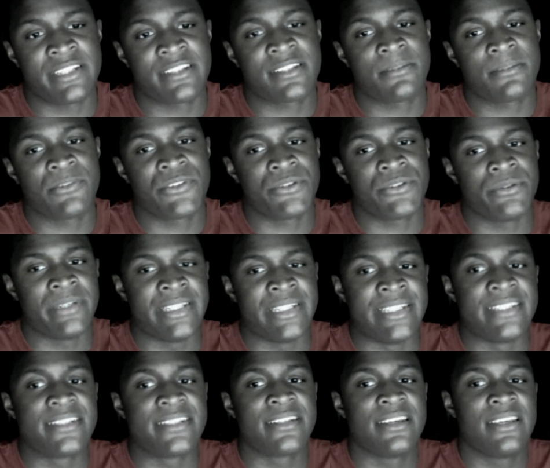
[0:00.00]
Take someone who
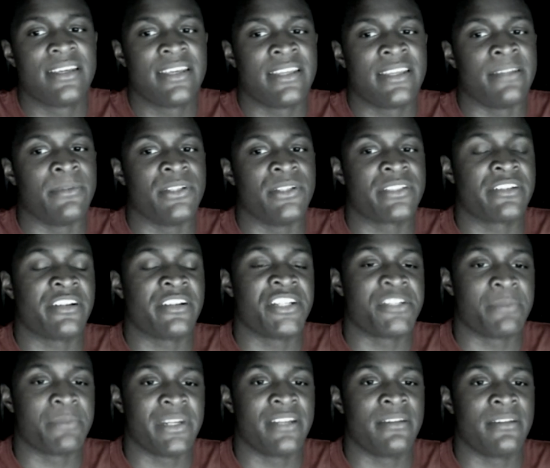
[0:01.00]
is in the military
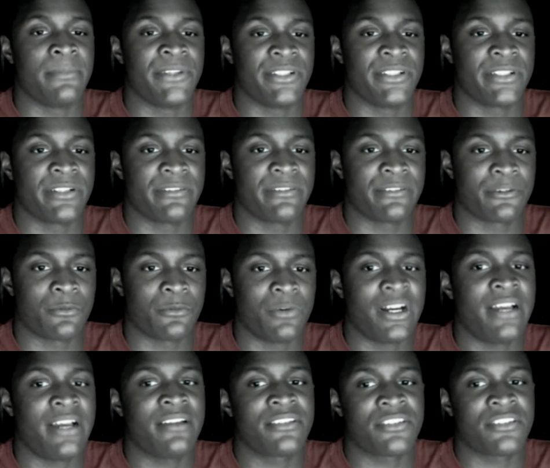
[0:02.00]
and has been in the military for a
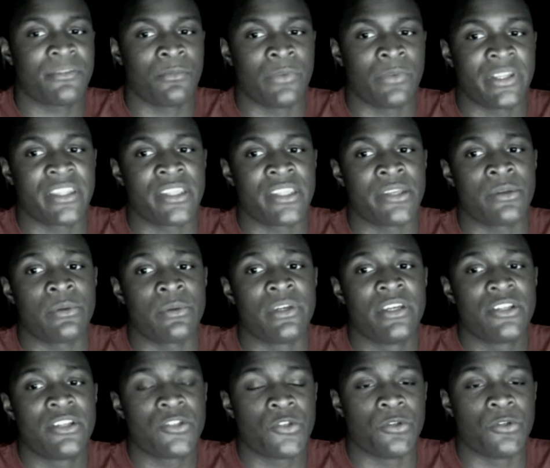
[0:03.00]
while with you
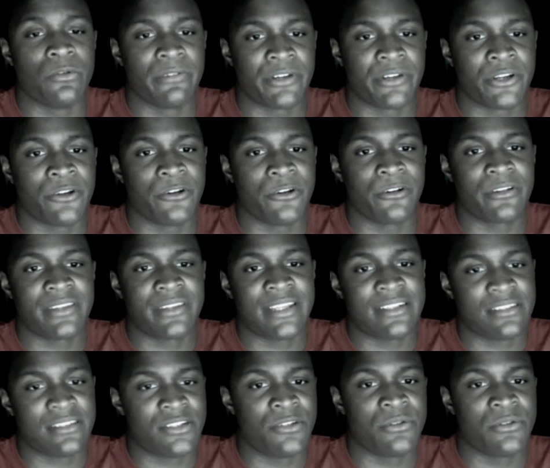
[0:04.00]
to a recruiter.
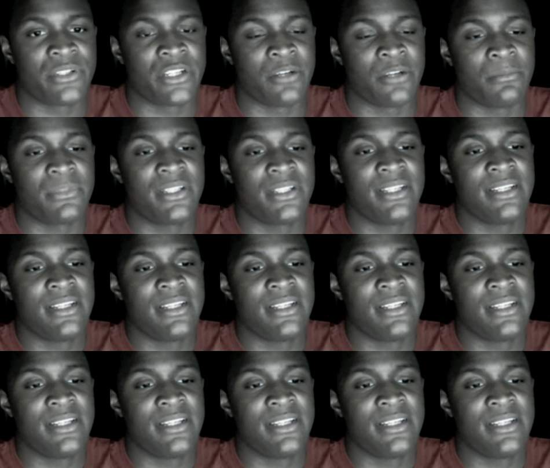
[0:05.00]
That's a huge help.